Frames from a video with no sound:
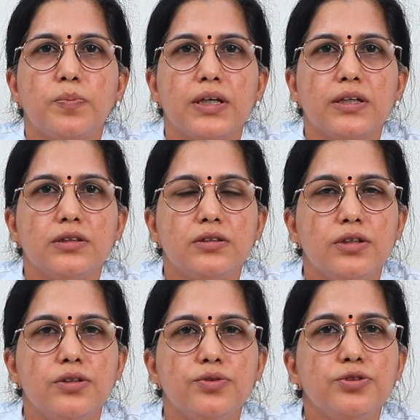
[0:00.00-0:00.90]

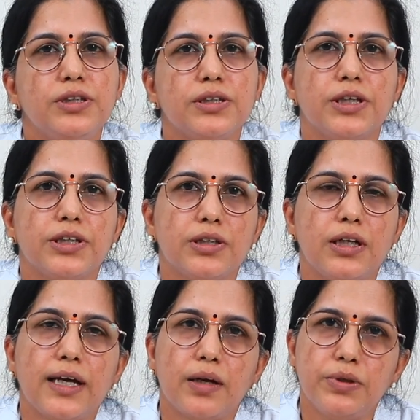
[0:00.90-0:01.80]
pregnancy-induced
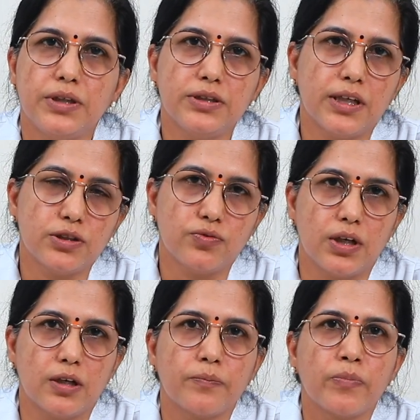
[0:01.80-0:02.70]
gestational diabetes as well.